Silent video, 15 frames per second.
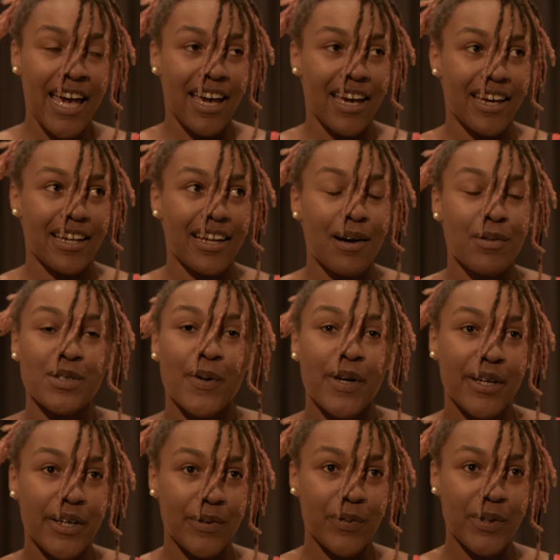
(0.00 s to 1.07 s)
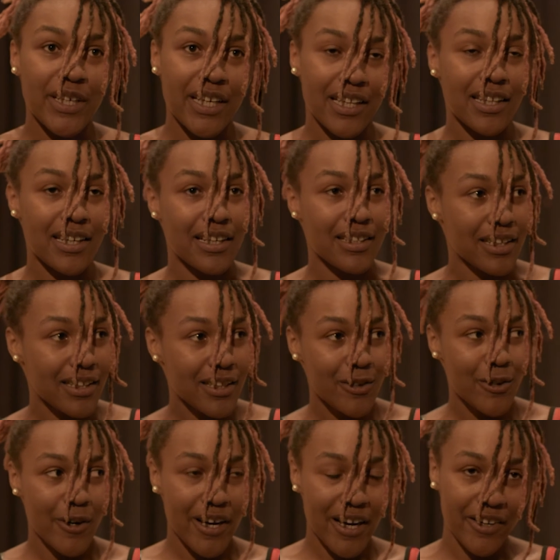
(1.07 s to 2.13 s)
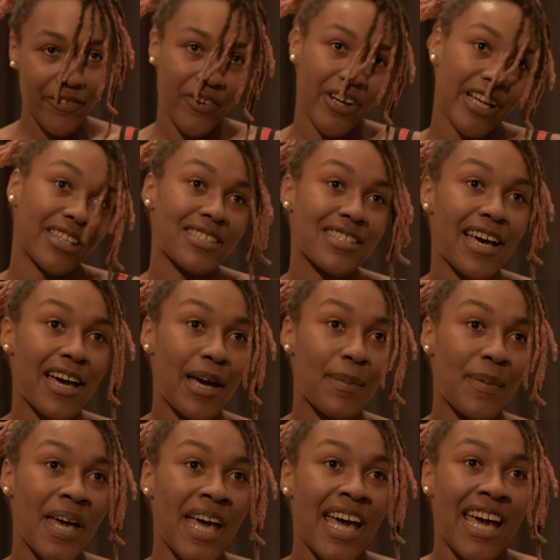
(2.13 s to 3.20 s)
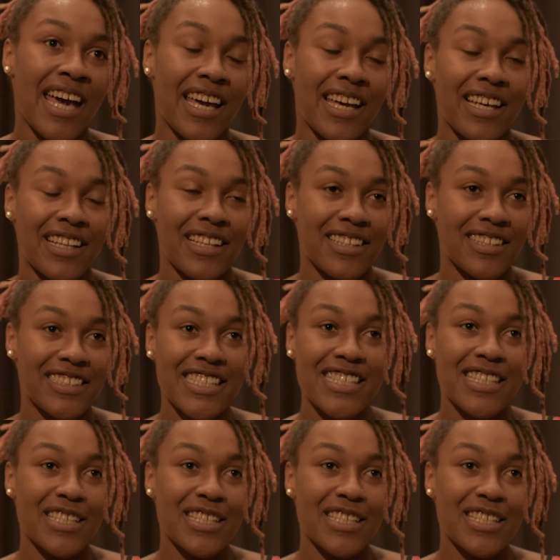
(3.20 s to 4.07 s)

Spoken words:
and I was working with another choreographer at the time, and just the